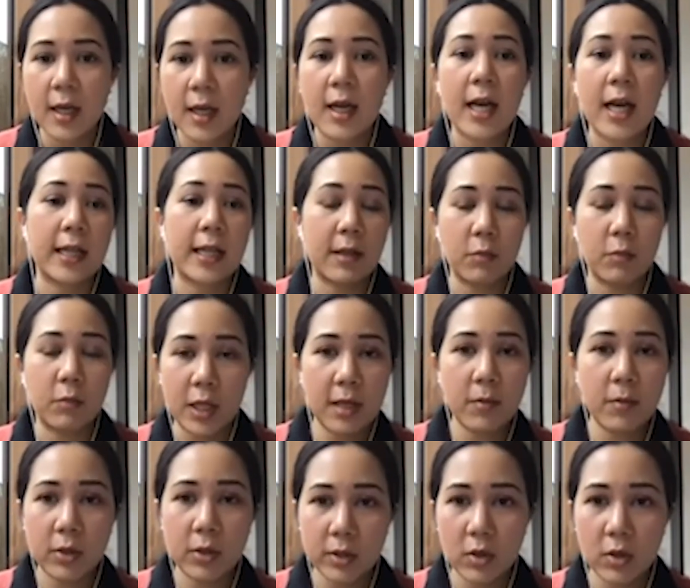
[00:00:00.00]
And then we keep
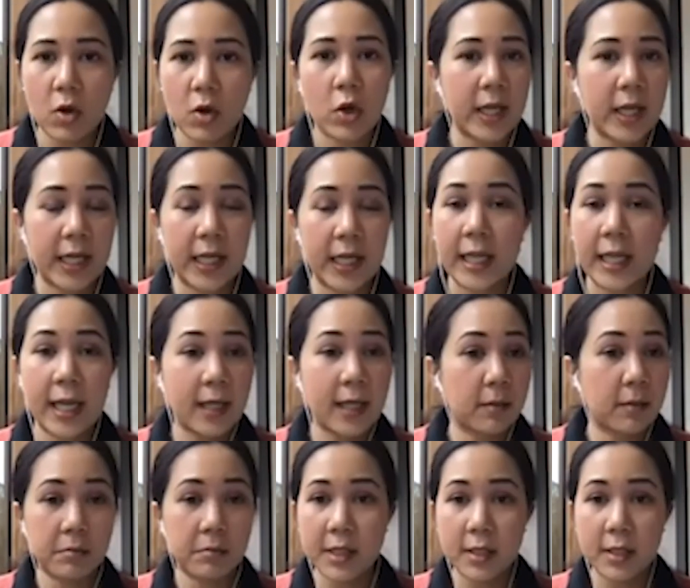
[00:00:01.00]
on talking and I
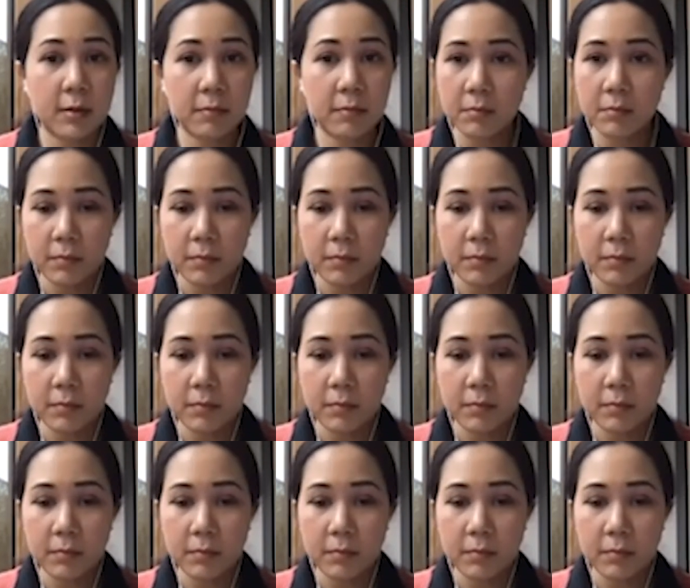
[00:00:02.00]
just